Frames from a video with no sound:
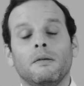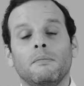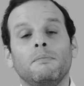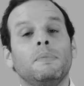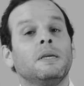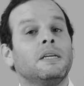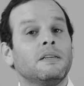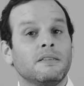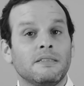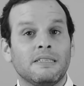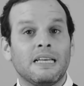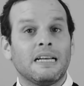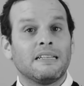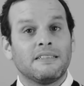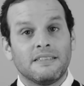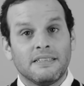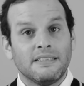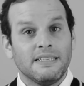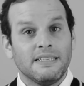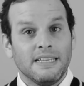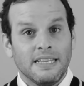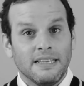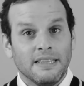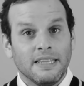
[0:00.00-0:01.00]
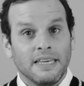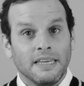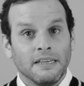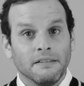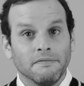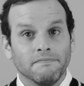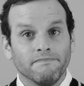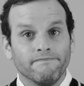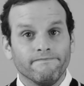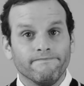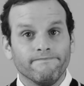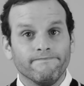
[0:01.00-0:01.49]
Because that's stealing.
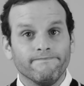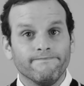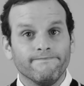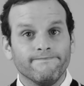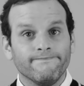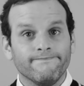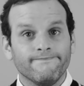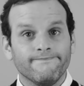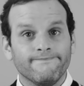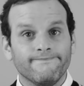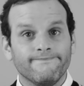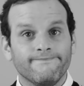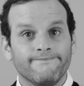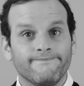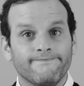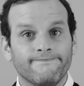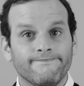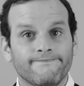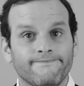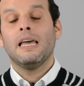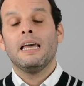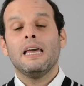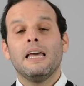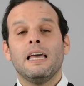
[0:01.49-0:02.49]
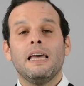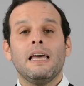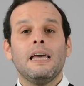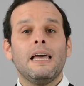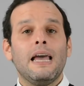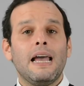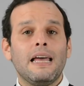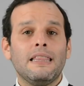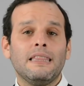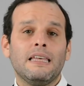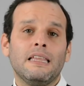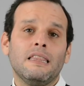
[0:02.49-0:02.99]

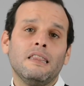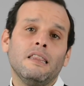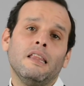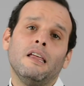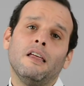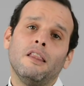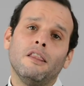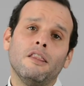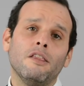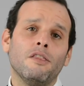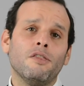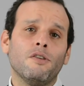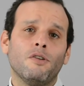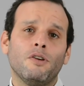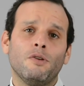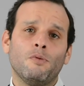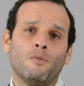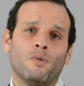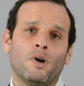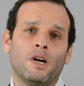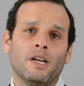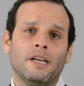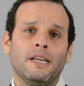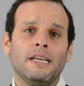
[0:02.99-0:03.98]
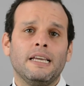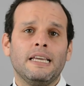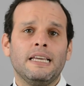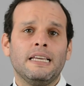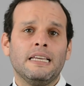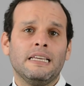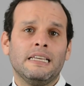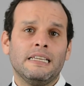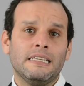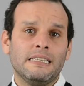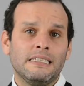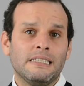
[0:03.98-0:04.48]
And then the third one
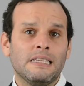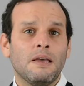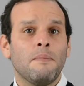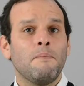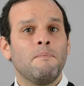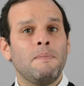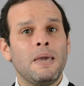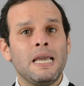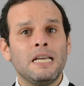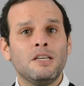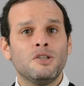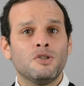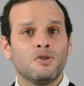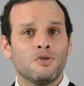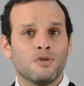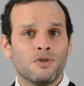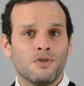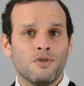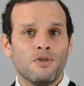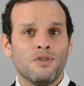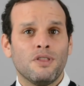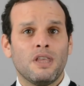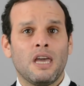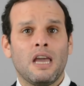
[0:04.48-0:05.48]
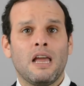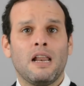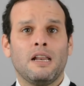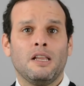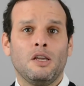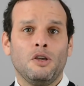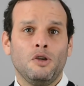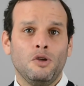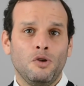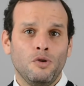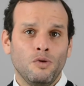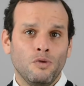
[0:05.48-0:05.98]
is make sure
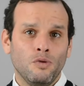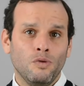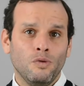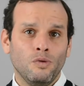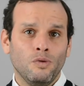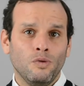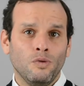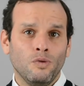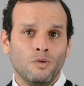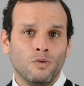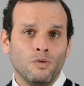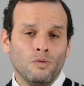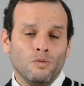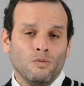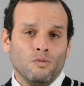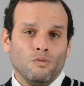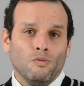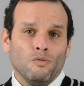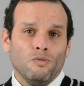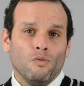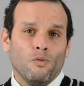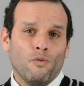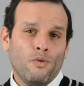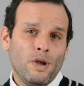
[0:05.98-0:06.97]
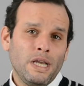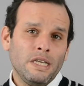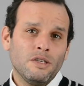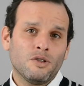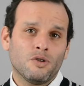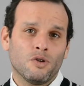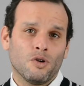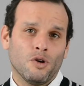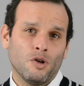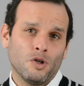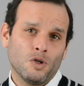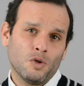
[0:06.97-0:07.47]
that you
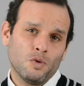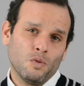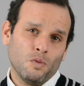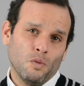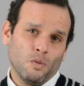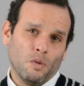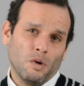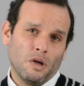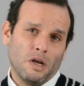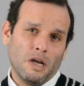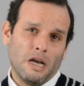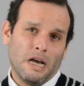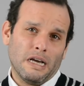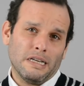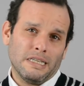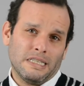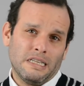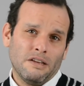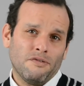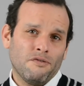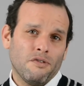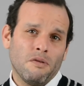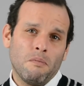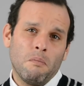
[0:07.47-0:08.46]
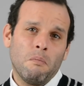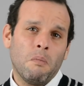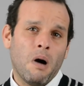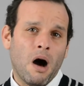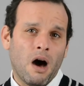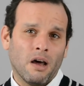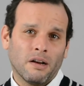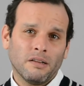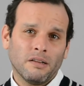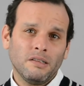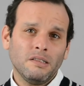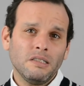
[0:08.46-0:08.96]
research different
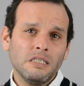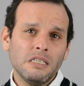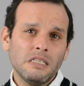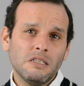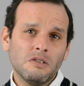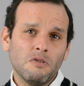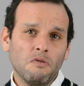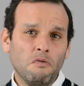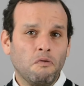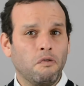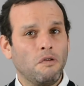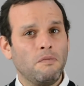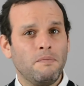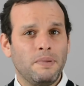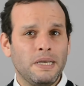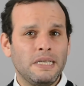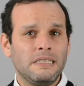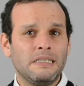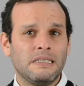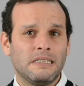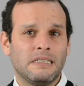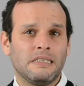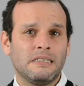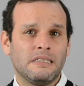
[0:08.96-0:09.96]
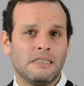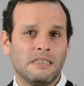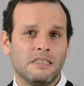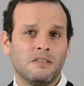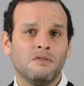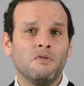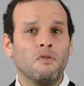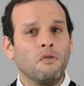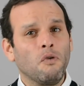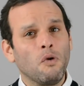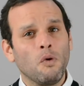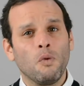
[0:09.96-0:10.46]
models for businesses,
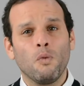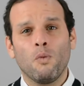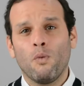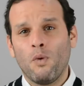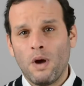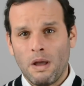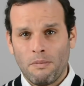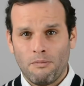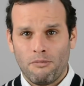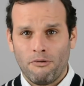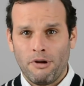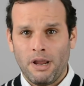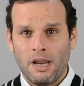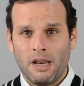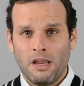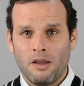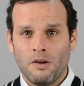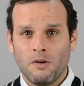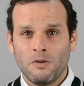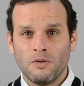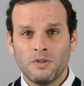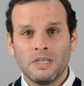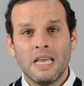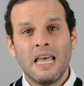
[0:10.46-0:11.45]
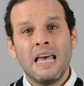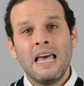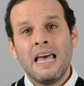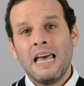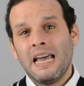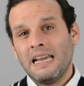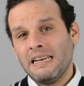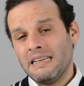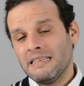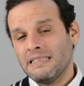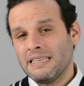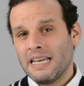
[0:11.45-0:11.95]
for web radios,
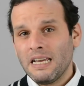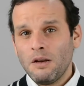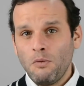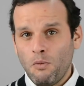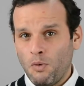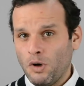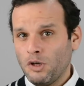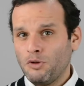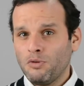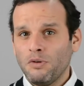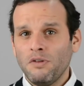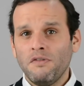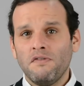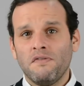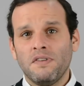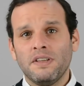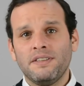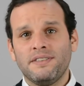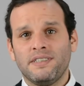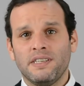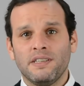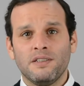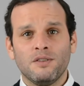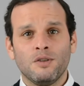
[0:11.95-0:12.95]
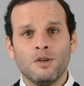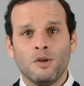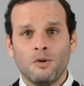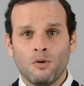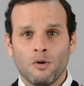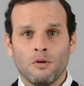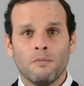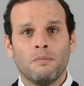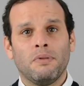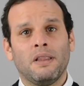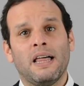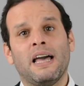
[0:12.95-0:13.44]
and decide which one fits into
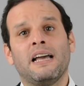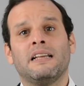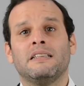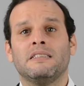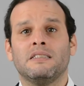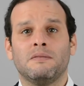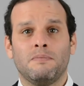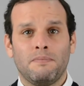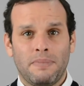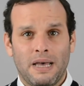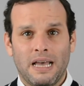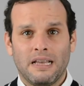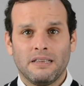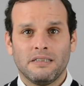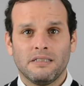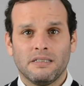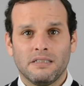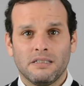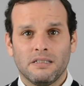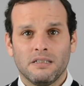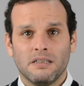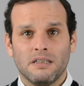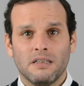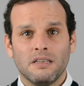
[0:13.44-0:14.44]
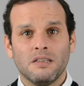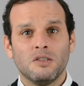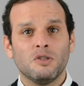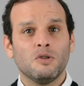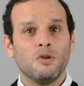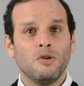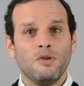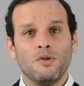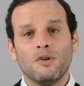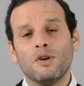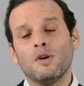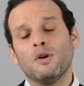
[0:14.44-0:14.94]
your plans best. So
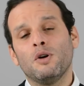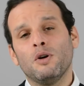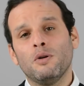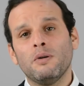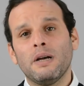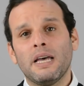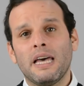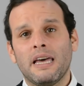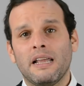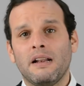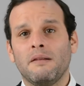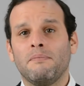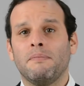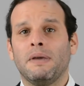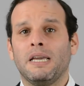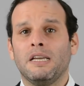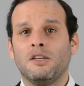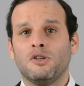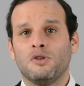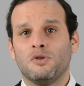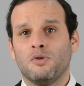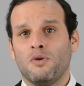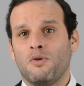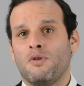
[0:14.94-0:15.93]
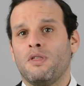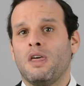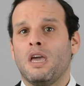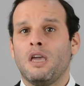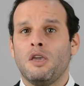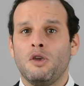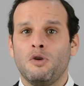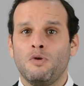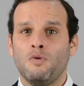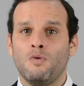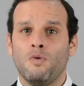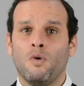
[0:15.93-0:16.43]
you can go ahead and make sure that
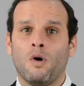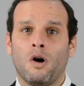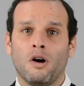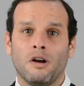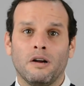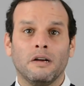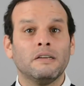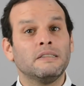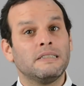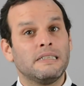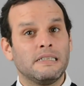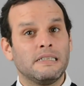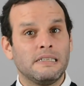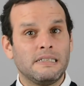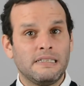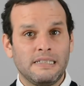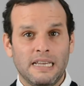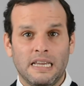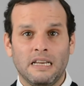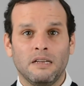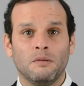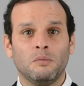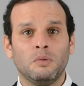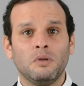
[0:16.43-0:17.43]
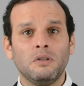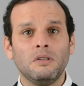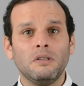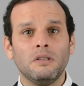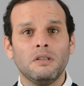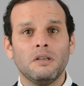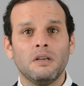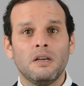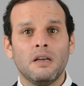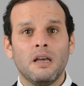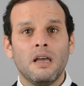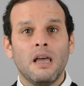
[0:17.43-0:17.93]
you are
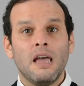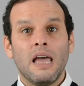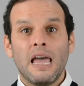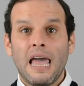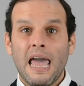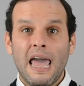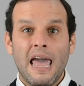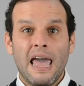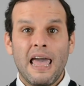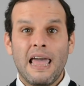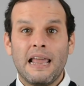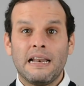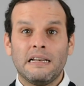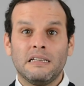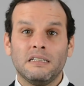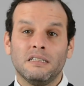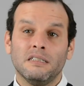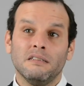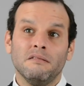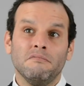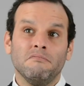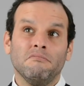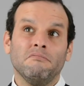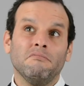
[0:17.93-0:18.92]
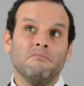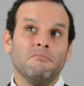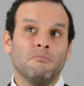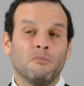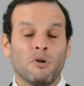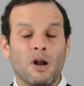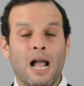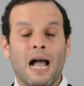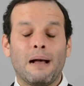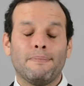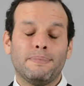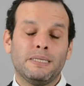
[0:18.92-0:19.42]
sustainable and
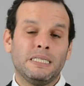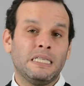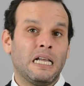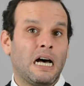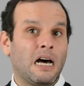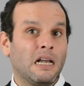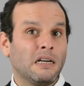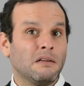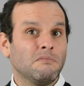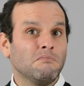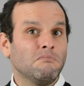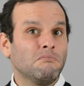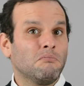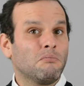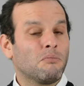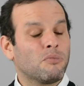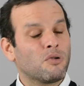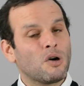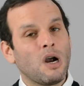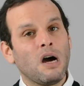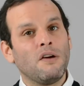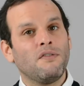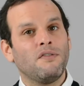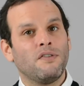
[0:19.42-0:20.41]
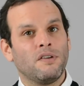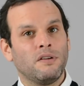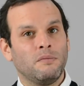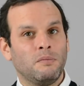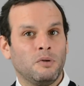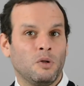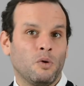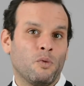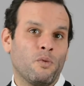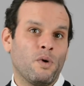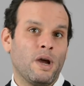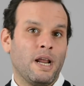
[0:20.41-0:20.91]
perhaps not
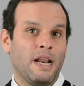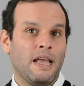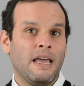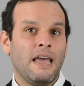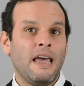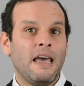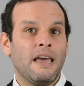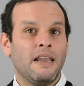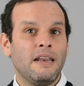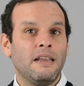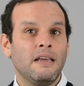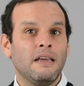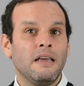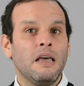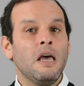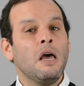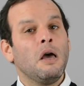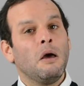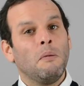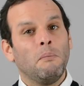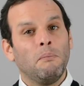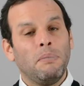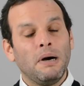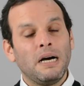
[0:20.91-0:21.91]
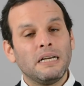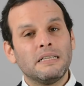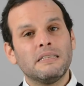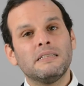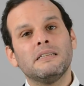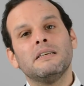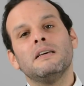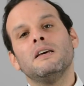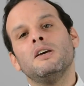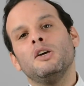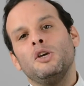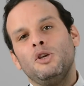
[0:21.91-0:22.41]
profitable right ahead,
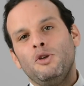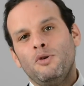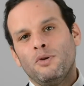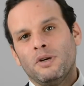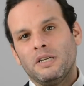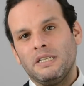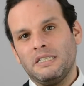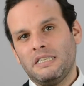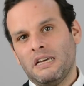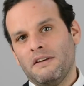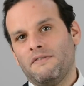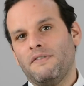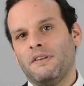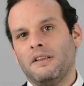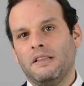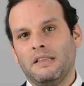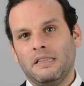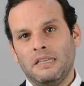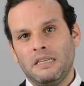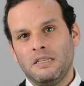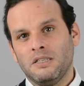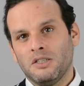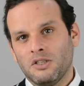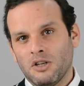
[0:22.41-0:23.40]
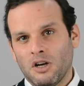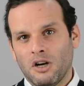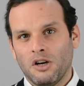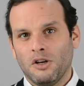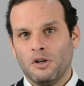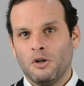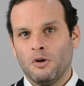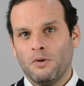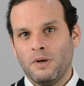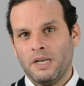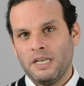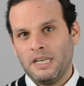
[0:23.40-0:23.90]
but you can definitely
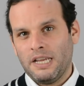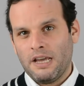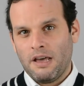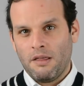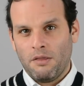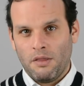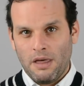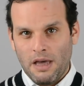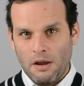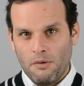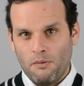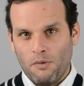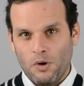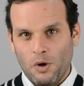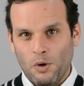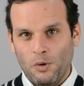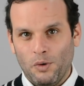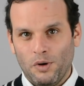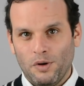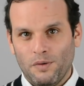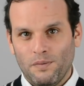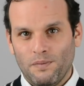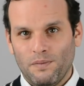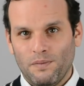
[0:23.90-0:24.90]
start going down that road.